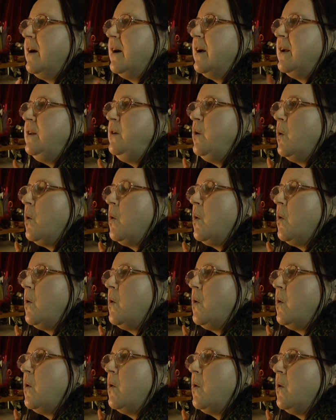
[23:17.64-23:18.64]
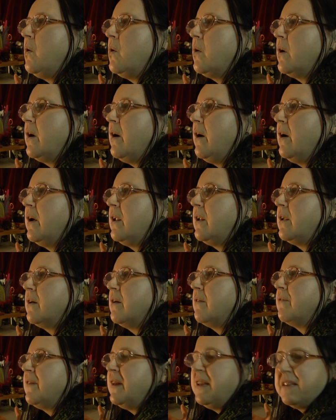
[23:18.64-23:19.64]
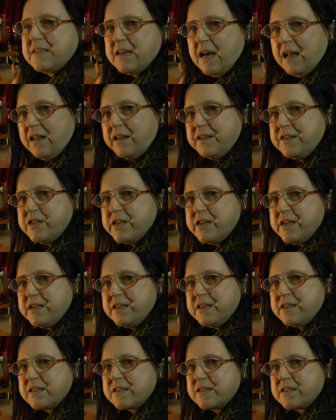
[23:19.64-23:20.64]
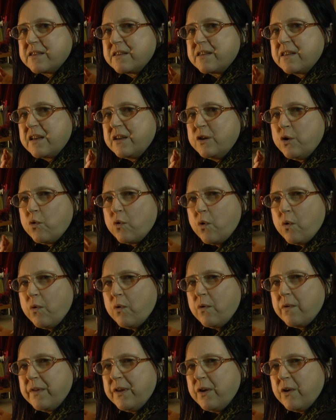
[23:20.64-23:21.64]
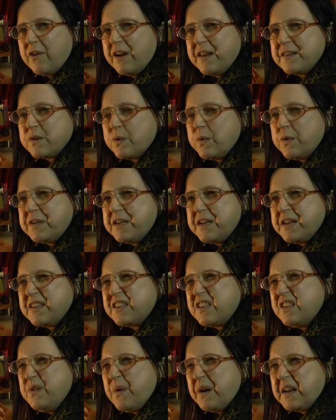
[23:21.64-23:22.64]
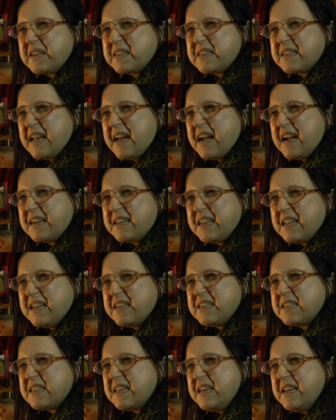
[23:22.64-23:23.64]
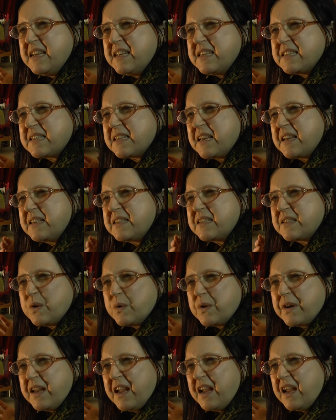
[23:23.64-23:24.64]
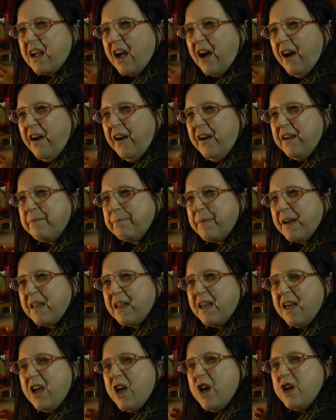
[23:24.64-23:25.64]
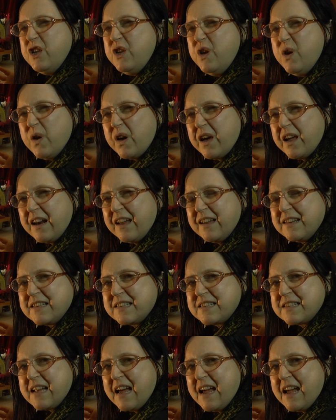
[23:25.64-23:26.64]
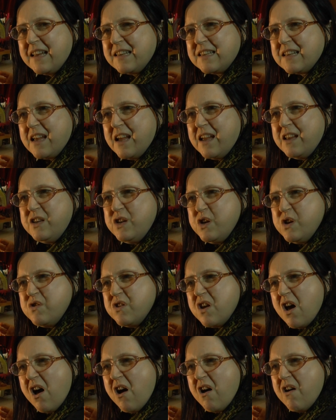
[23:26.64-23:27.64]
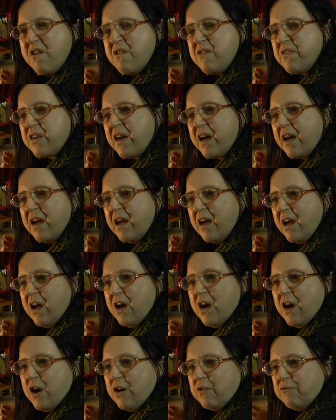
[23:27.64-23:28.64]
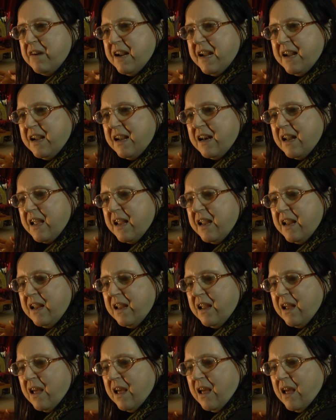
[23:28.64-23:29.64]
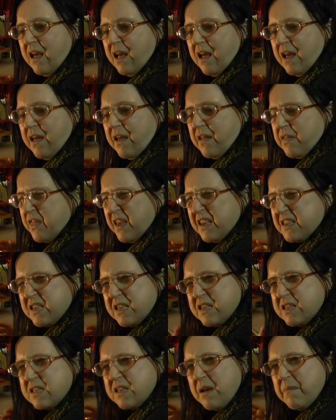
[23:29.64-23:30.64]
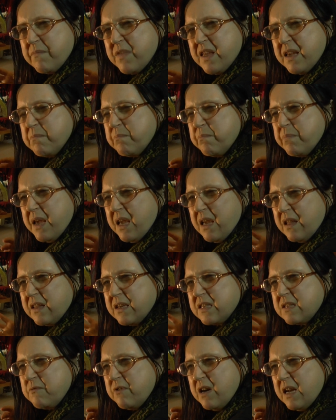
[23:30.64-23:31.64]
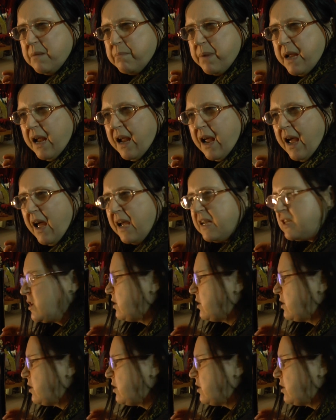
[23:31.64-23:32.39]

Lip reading: you're kind of intelligent, that you're his audience and you understand these things. So he's talking code, but you can understand it, and you know that really this is something big that's really being headed